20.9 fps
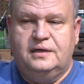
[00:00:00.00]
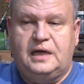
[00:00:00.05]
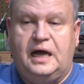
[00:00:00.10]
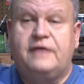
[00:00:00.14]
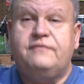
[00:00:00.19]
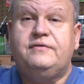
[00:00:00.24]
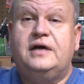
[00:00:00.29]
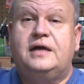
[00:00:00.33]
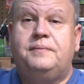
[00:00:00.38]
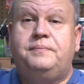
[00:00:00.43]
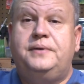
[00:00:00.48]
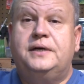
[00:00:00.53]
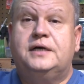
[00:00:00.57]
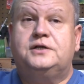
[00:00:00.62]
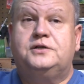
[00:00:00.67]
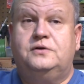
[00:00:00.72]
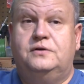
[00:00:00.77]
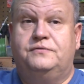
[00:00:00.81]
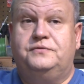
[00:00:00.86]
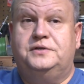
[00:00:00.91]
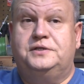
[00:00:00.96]
I've got a
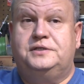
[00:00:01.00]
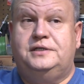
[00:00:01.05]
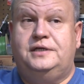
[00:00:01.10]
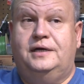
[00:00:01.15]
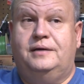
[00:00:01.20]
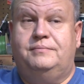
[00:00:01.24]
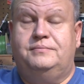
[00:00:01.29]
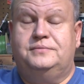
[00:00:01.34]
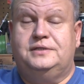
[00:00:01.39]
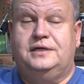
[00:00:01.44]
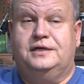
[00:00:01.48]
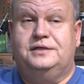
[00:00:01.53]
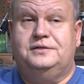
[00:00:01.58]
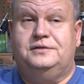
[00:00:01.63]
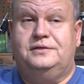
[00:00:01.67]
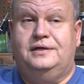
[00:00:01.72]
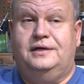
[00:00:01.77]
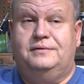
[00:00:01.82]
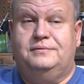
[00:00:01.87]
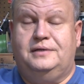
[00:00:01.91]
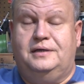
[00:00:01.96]
picture of the stems,
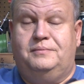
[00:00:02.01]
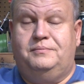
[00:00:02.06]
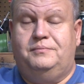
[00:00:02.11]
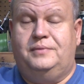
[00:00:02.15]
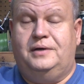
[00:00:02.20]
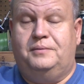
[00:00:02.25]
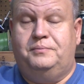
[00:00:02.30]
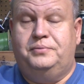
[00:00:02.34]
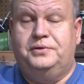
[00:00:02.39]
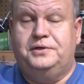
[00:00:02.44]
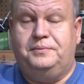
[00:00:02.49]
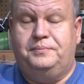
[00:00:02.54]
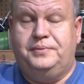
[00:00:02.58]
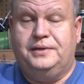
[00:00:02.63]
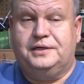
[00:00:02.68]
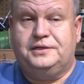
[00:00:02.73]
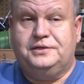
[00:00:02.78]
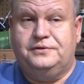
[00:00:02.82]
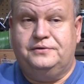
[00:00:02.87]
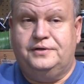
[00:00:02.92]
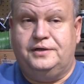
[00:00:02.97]
actually. I'll put a
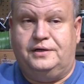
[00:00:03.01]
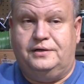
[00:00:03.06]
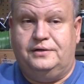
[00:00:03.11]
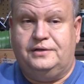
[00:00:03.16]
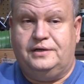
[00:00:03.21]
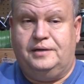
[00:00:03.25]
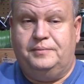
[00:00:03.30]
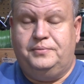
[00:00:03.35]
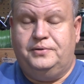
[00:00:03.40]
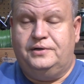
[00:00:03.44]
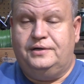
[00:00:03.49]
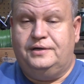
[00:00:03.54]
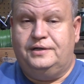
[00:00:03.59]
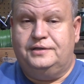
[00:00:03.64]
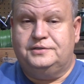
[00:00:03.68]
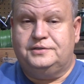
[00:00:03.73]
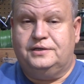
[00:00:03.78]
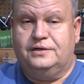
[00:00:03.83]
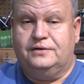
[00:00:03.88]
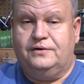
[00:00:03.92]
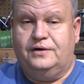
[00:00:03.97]
picture in here that I put on
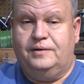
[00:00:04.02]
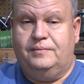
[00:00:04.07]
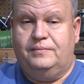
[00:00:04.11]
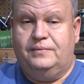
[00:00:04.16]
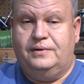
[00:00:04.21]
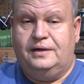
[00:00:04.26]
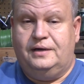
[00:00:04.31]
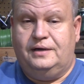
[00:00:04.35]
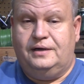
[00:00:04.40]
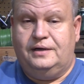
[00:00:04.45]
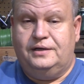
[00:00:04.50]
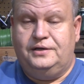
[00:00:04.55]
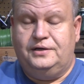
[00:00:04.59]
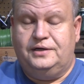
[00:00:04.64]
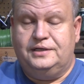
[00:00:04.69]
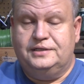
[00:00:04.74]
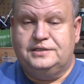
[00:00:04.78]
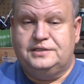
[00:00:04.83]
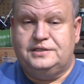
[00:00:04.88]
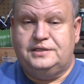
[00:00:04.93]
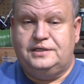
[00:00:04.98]
Instagram. And you
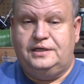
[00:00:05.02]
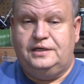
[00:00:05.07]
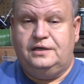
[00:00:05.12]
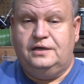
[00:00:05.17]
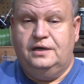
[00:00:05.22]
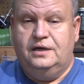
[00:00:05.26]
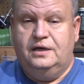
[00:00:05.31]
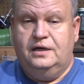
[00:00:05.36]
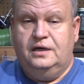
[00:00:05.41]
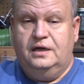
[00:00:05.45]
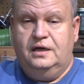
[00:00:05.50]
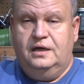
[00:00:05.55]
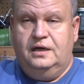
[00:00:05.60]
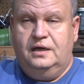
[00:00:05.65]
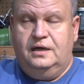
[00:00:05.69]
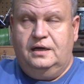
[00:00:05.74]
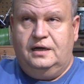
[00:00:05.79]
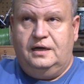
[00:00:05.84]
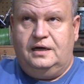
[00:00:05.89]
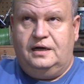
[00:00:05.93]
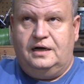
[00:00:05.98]
can see,
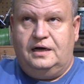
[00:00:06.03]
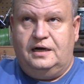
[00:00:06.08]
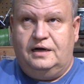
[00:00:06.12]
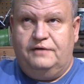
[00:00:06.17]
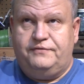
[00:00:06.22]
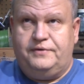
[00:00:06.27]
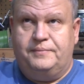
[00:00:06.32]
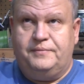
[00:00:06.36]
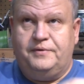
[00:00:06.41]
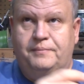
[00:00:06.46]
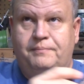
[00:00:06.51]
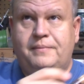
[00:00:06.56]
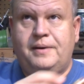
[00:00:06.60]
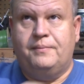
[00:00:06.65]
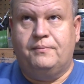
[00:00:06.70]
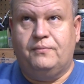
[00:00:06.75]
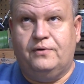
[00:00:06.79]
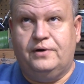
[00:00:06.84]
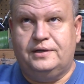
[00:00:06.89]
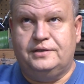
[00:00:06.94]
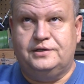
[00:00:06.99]
if I'm
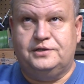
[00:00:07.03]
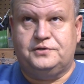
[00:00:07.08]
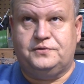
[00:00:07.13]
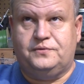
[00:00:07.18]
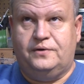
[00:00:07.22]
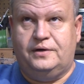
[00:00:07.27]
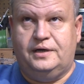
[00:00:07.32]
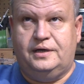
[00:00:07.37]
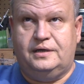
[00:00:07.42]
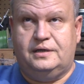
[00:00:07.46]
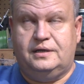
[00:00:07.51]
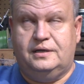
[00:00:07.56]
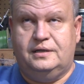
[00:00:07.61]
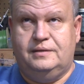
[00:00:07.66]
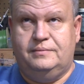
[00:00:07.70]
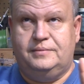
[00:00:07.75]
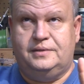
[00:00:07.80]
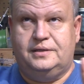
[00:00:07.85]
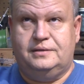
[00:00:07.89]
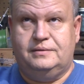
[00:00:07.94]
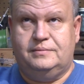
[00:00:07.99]
remembering this right,
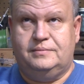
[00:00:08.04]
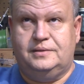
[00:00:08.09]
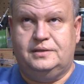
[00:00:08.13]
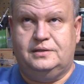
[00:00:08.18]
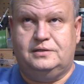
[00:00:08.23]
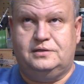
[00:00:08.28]
let me